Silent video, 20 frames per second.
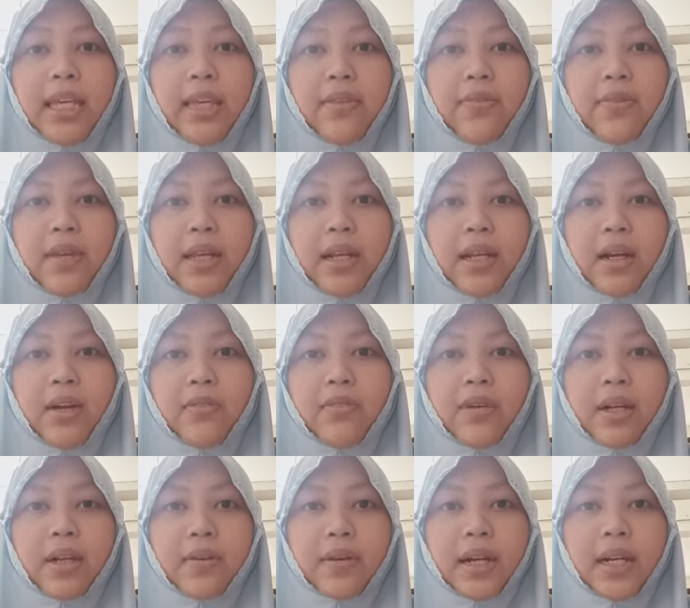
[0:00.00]
event of
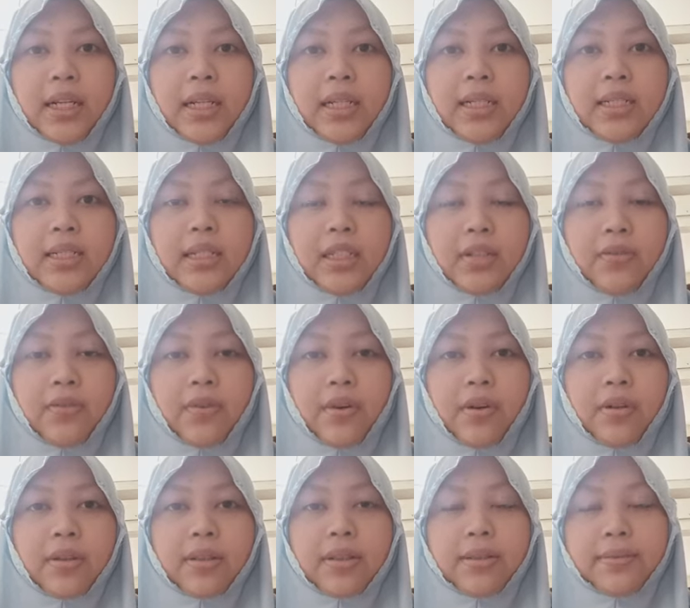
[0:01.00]
a credit
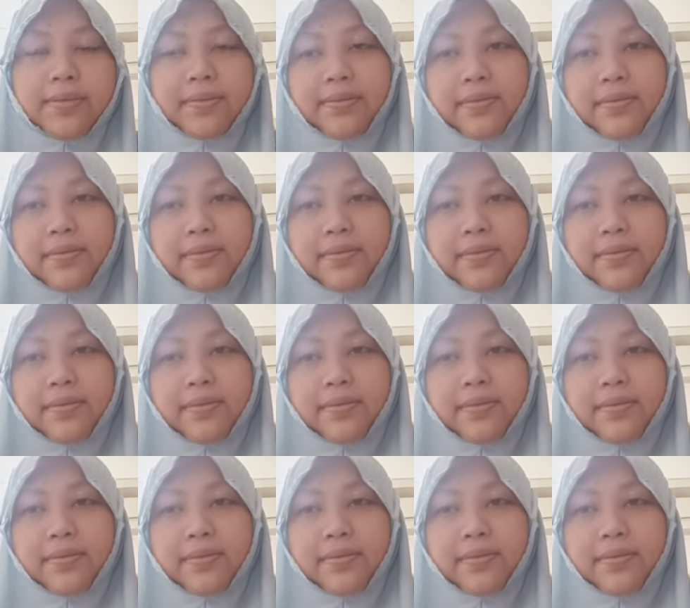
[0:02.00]
default.